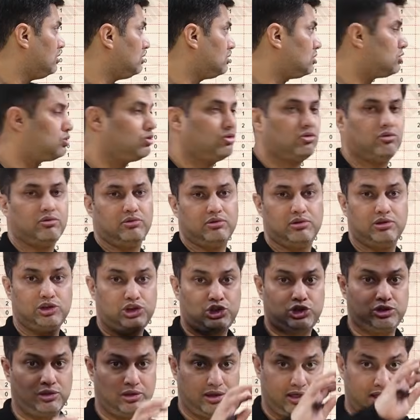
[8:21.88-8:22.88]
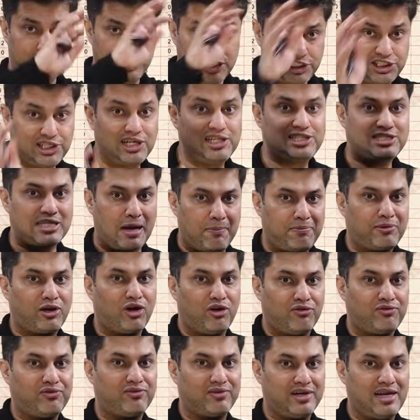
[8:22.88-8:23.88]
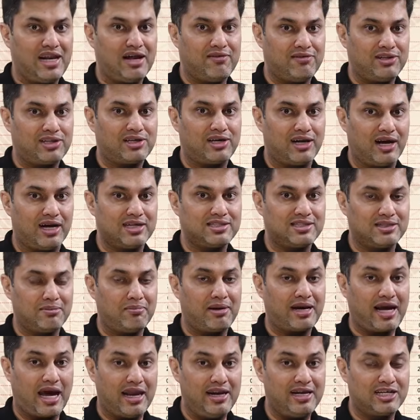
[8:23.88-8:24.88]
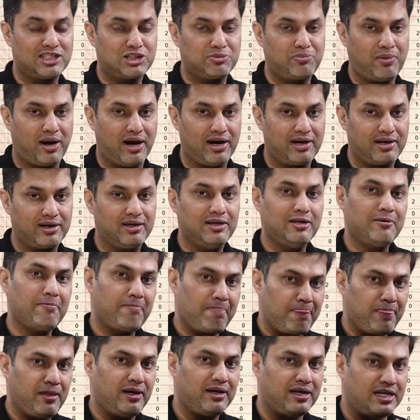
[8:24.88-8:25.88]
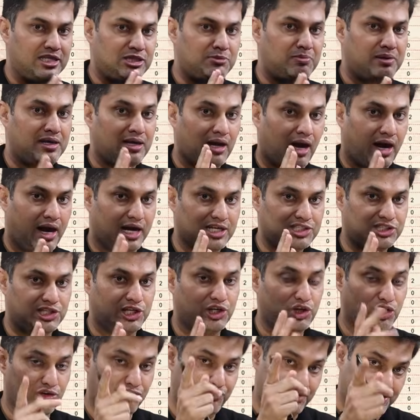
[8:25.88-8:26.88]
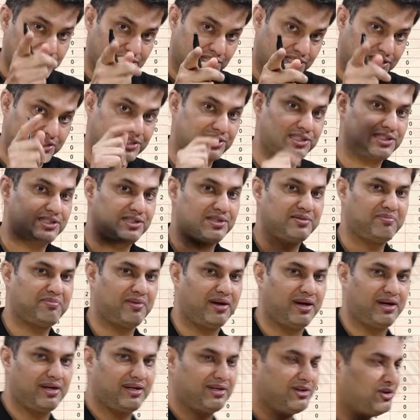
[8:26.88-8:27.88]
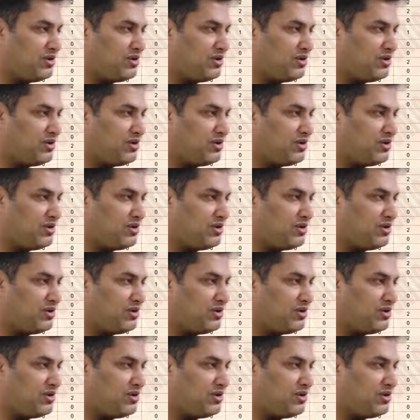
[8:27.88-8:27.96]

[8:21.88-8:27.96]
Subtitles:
So initial chapter of 11th class, the mechanics part, is been asked in your physics part.